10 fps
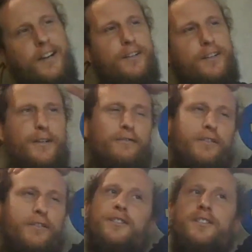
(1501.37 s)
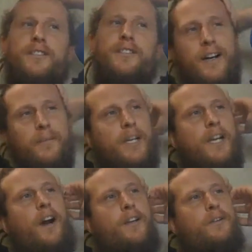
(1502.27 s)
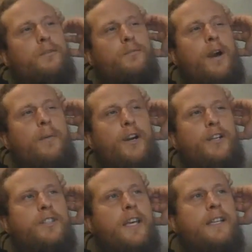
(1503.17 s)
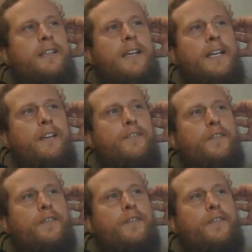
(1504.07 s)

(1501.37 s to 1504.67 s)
a little confused. Are you, Robert? Are you saying that